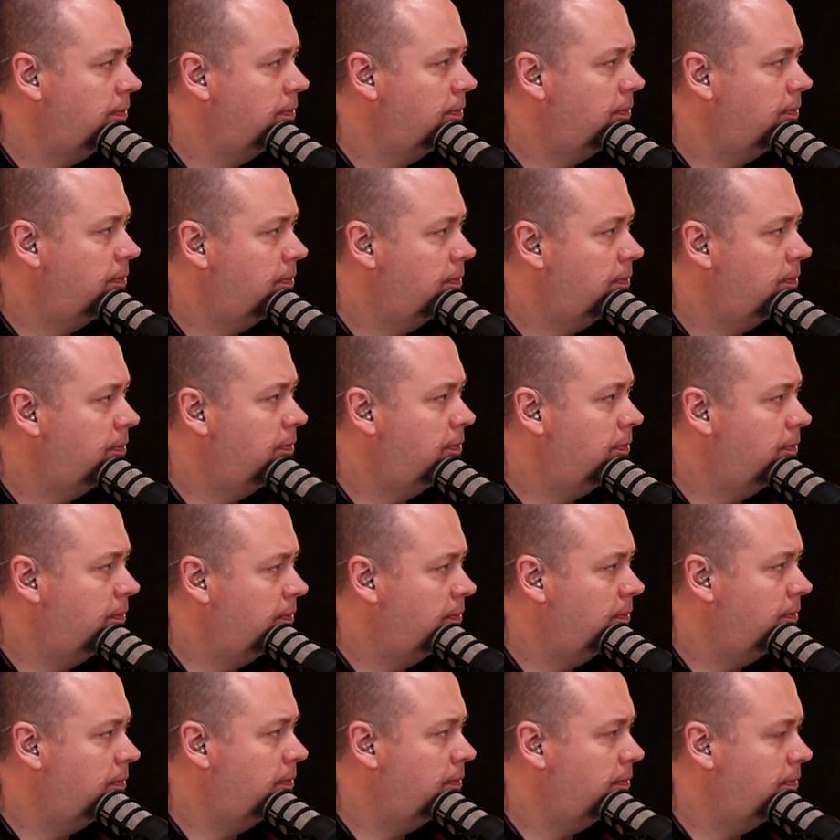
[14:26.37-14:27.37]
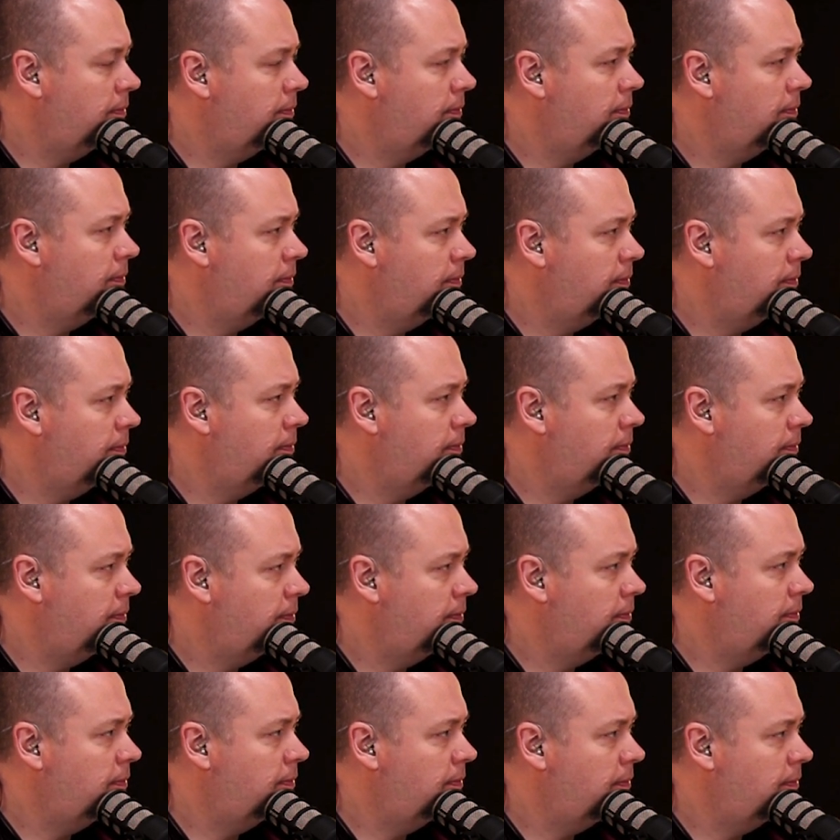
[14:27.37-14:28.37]

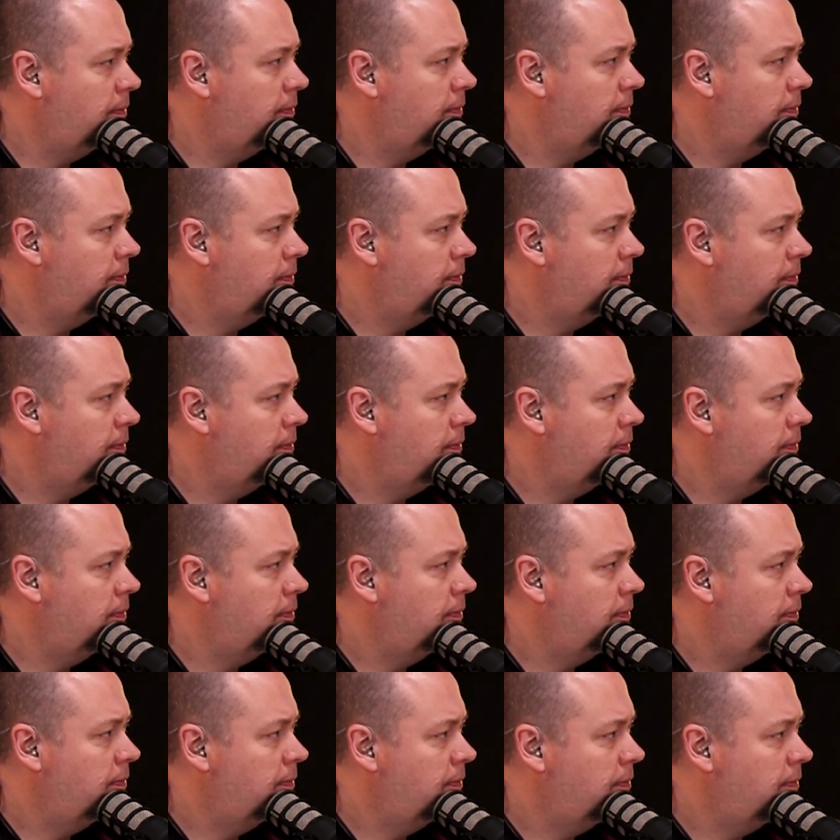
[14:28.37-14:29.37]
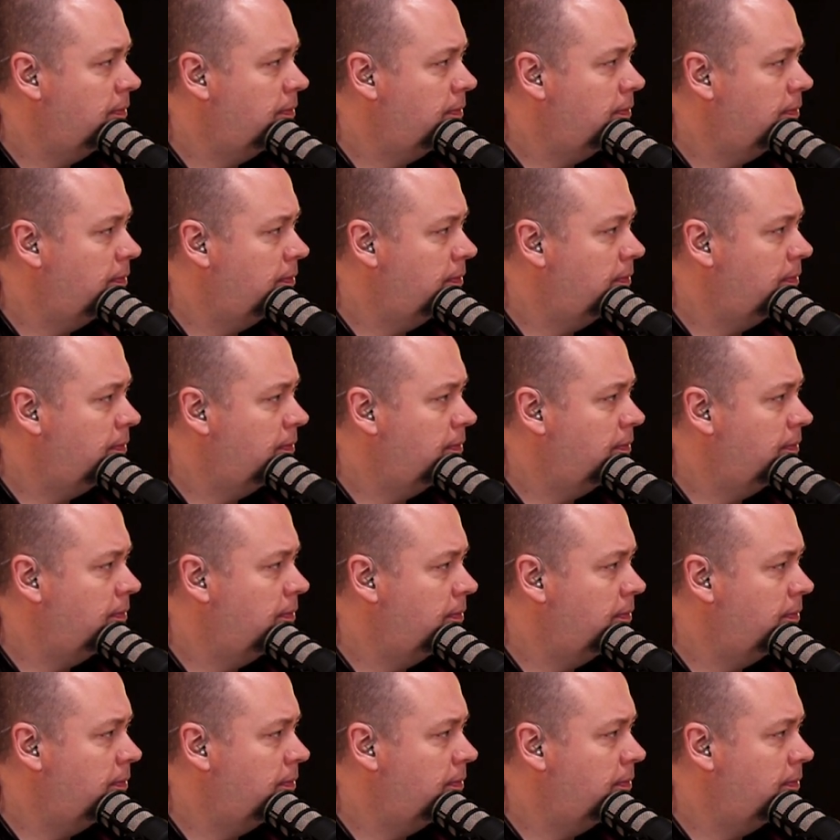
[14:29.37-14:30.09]
(silent)